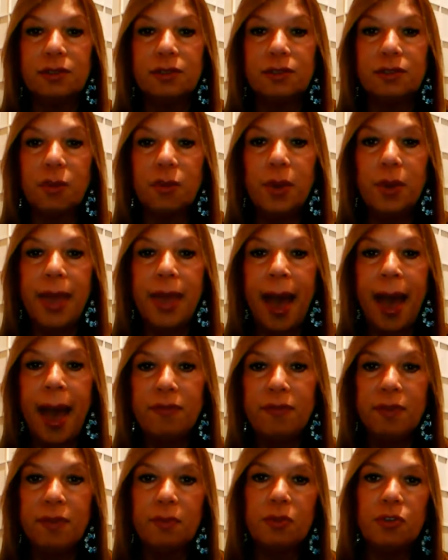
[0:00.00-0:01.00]
so we have
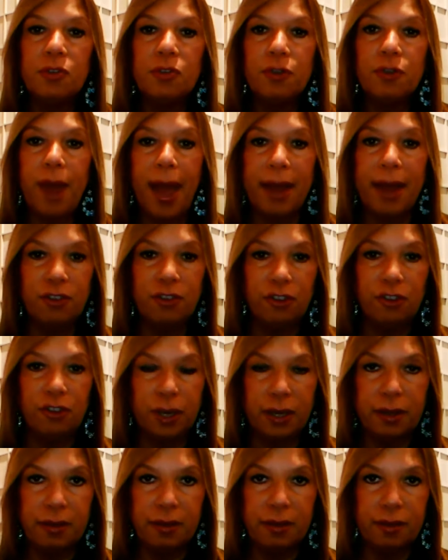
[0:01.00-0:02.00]
some
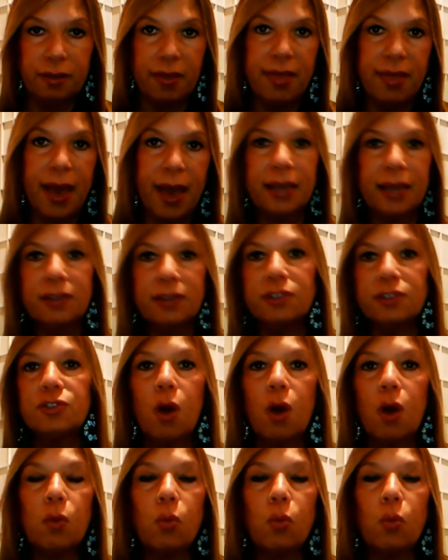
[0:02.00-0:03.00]
strategies that can
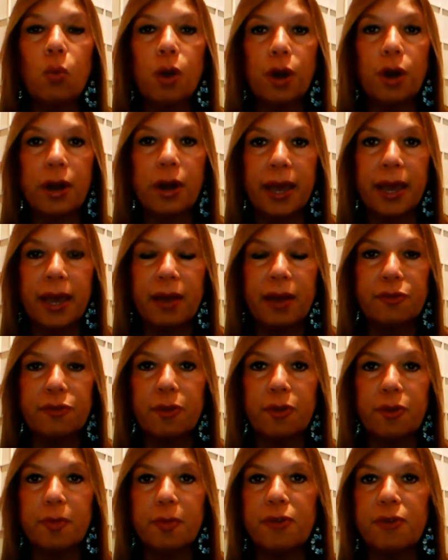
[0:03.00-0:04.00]
start working
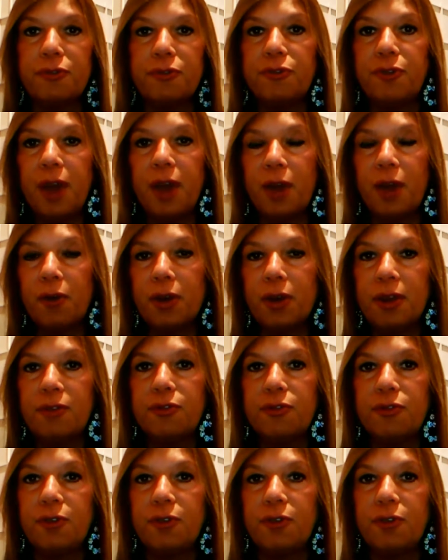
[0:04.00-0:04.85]
from the very,